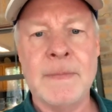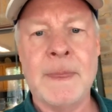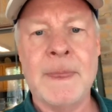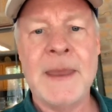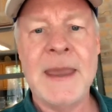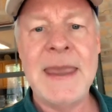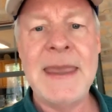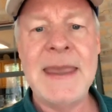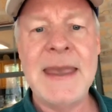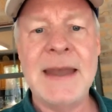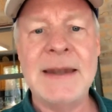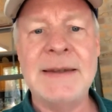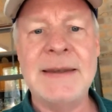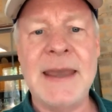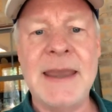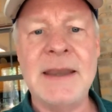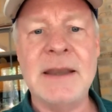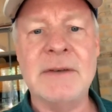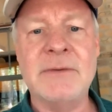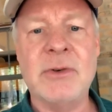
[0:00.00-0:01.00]
He had
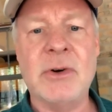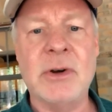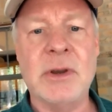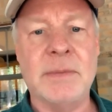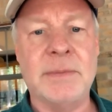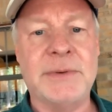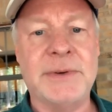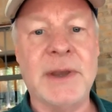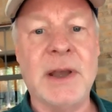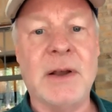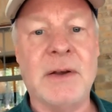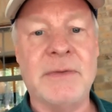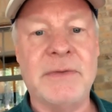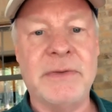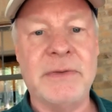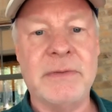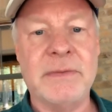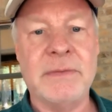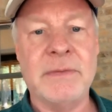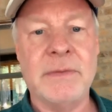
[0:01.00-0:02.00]
taken for
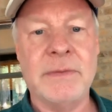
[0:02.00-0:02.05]
himself